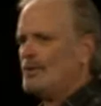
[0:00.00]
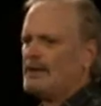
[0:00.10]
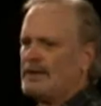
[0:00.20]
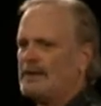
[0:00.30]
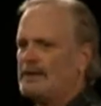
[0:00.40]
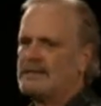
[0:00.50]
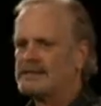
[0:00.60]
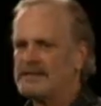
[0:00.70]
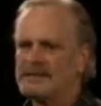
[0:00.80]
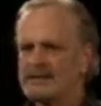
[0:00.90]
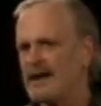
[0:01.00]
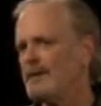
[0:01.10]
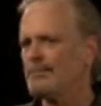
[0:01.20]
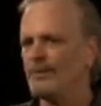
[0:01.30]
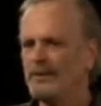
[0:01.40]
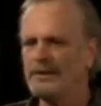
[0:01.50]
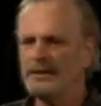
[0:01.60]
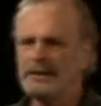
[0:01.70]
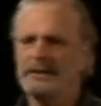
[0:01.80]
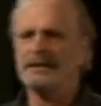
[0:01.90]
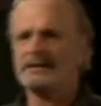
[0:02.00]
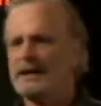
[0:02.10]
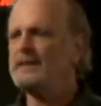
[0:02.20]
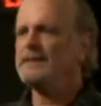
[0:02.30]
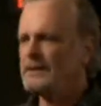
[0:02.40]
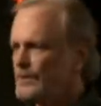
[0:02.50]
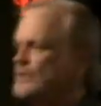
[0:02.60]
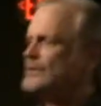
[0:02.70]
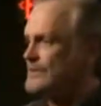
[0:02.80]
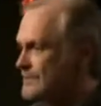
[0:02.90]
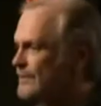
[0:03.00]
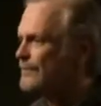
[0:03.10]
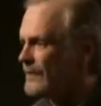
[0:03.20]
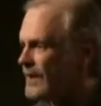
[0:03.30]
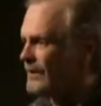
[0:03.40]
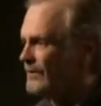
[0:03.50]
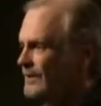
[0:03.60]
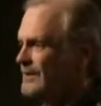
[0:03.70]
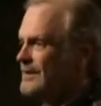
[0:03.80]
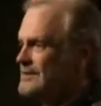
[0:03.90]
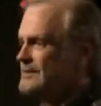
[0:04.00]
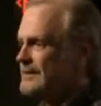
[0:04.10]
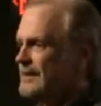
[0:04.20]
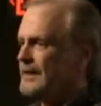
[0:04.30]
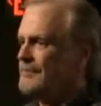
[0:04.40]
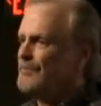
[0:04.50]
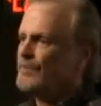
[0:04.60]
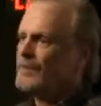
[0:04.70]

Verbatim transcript: Okay? It's an example that I think we should still follow today.